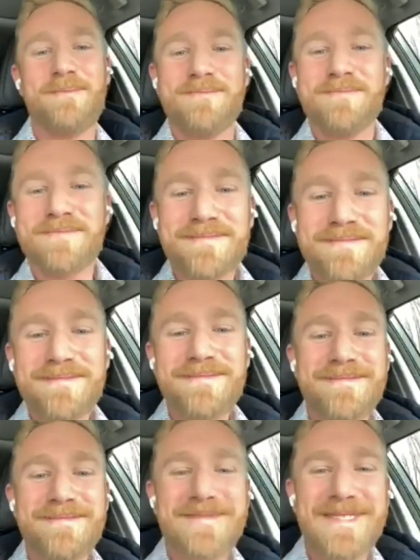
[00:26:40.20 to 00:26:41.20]
Rock on, dude.
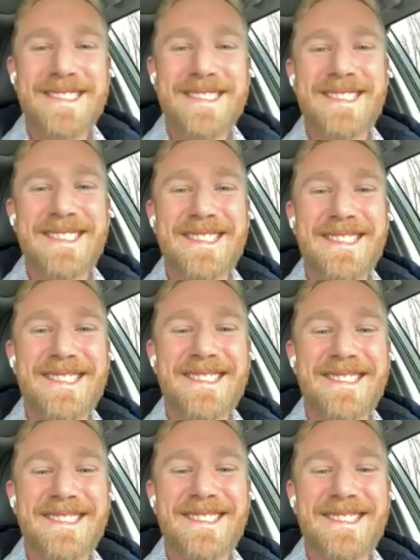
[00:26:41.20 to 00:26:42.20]
Congratulations, bro.
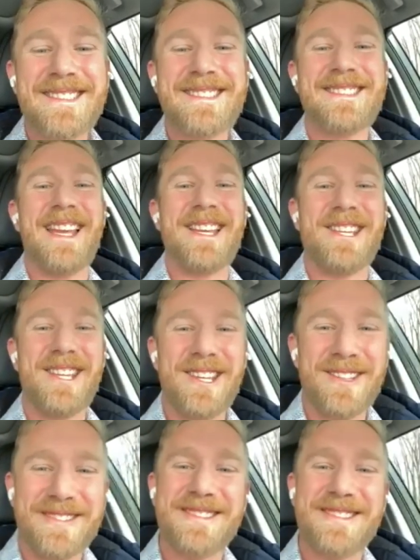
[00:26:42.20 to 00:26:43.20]
Man, I'm so proud
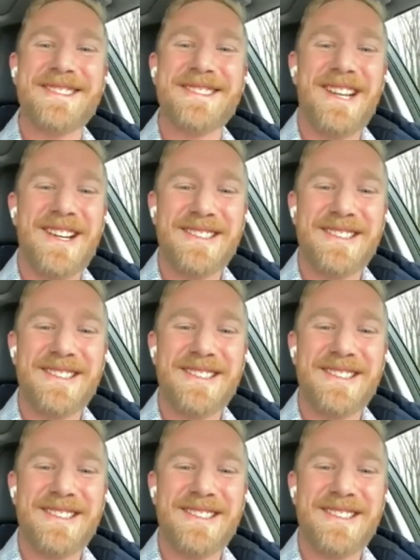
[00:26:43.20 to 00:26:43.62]
of you, man.